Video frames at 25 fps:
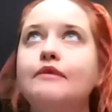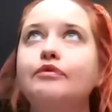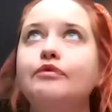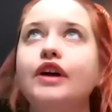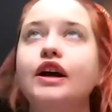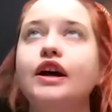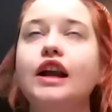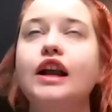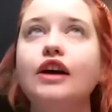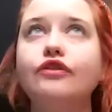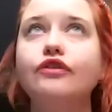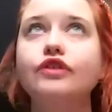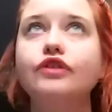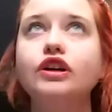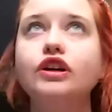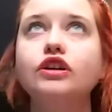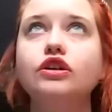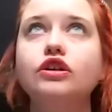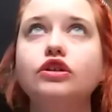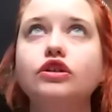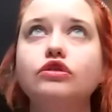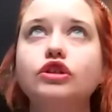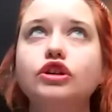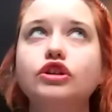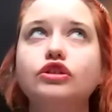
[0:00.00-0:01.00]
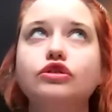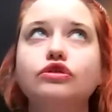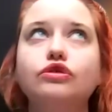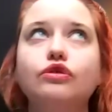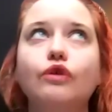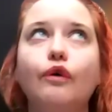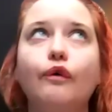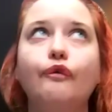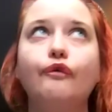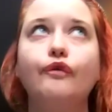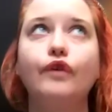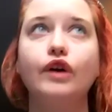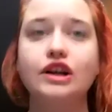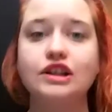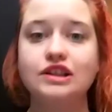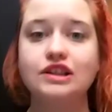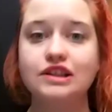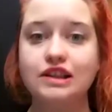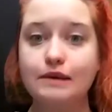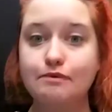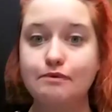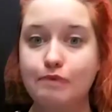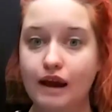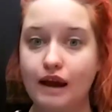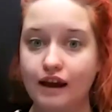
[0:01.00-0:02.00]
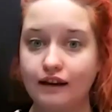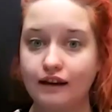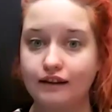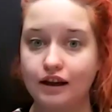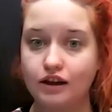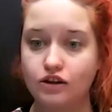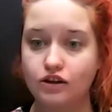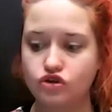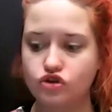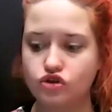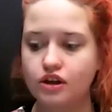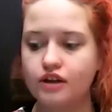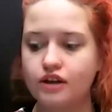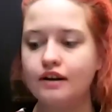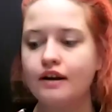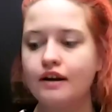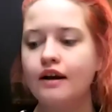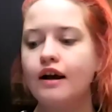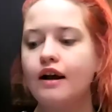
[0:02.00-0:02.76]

And I think you need to firstly pay attention